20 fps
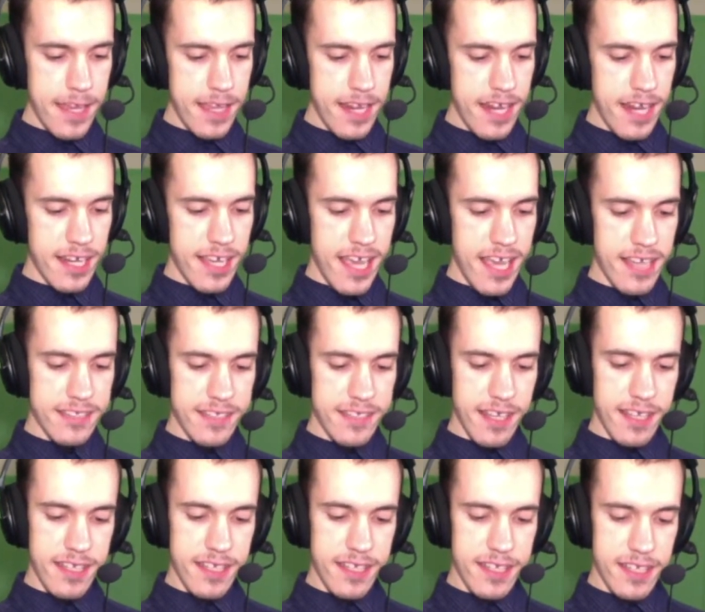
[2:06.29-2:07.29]

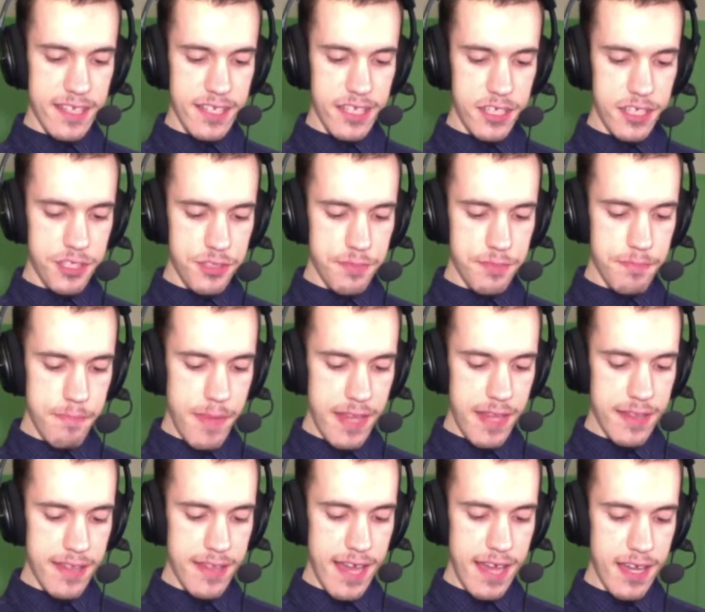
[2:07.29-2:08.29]
I can just
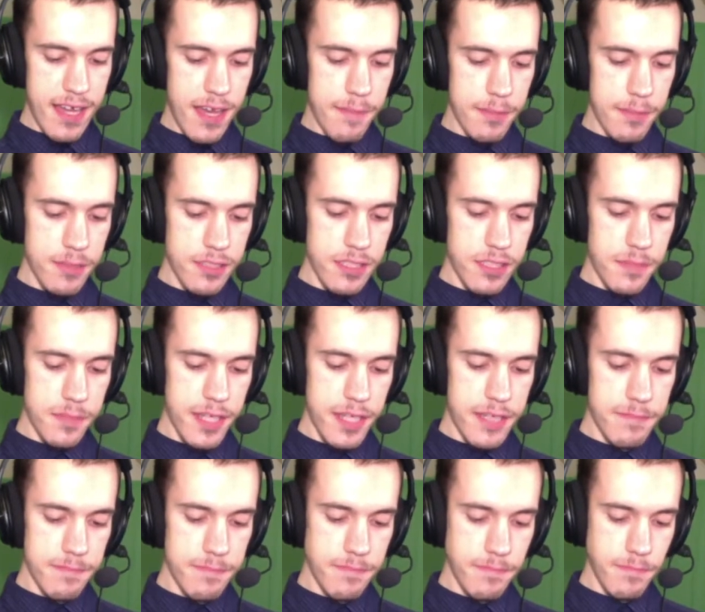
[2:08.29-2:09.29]
bend that up a little
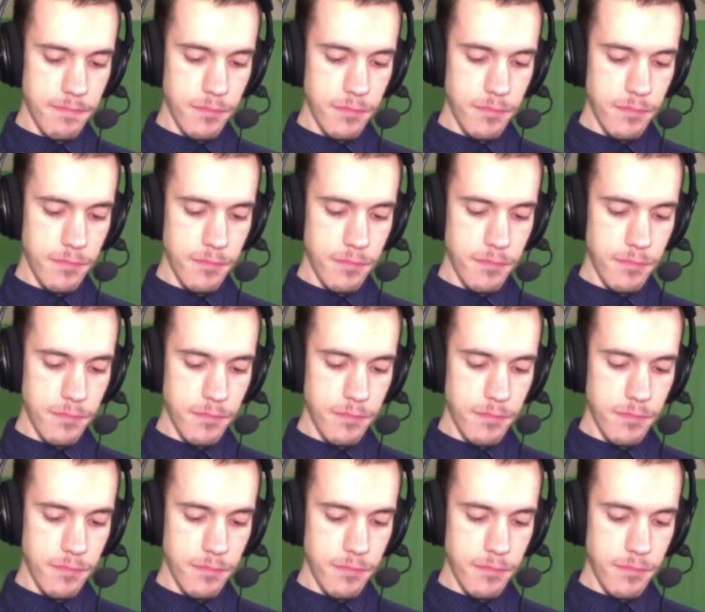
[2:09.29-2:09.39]
bit.